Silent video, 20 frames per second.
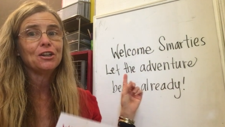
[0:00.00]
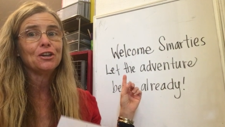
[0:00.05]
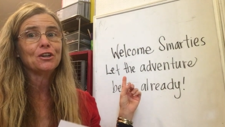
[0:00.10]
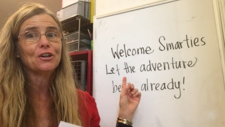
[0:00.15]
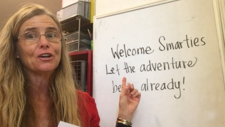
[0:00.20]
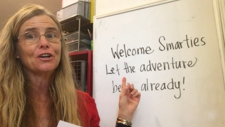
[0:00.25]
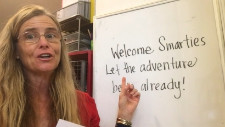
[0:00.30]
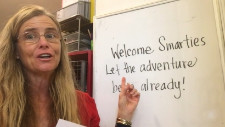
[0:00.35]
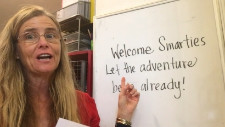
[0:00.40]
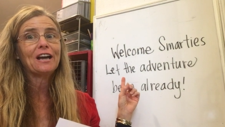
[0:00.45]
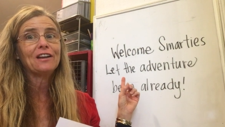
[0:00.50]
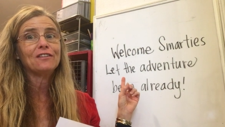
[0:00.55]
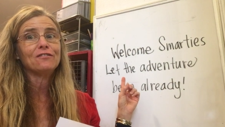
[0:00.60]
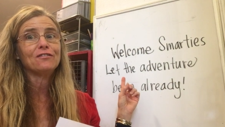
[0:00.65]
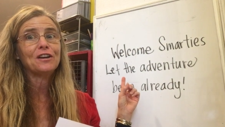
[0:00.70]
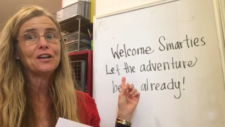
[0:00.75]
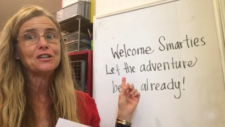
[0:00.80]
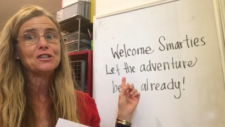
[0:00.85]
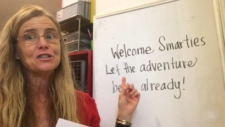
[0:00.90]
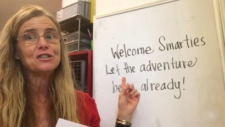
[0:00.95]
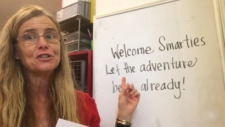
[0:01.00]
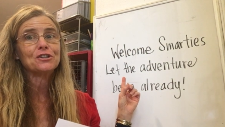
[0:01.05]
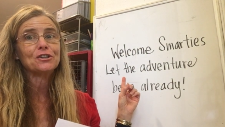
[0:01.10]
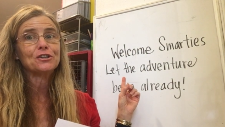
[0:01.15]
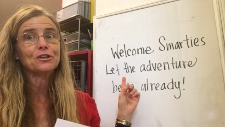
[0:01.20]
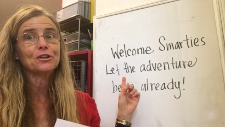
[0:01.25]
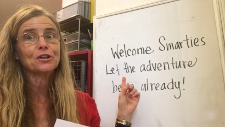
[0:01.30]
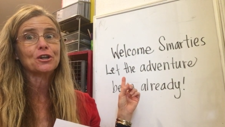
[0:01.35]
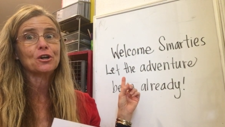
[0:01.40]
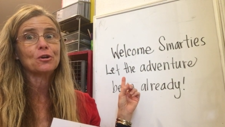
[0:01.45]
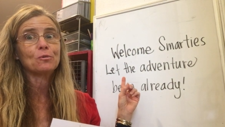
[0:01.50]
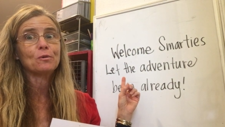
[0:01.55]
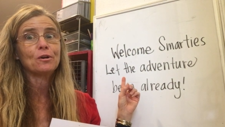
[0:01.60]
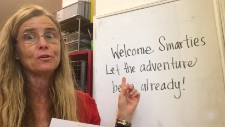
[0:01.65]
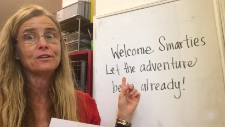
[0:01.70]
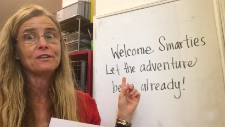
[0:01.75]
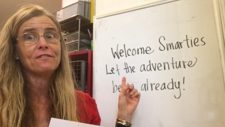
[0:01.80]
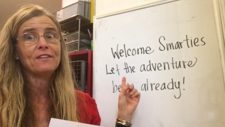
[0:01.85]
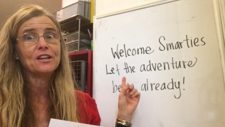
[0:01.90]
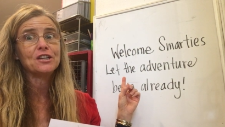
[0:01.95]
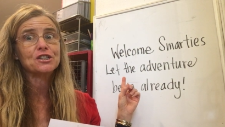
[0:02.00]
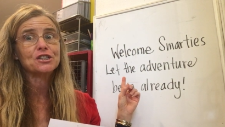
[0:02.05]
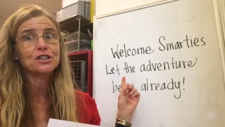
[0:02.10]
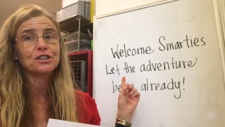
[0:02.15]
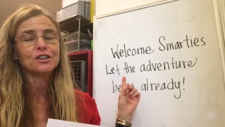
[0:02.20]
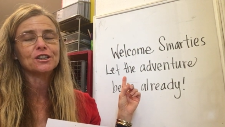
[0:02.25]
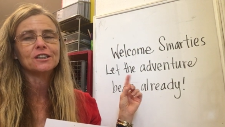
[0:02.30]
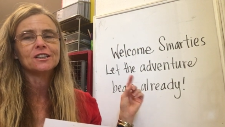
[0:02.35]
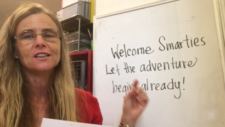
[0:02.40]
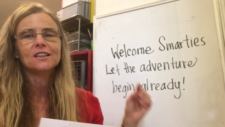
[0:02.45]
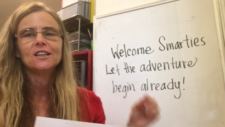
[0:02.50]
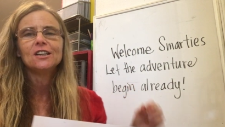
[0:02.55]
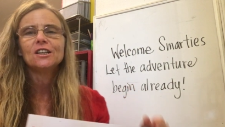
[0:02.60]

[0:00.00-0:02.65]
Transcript: your adventure, your corona venture,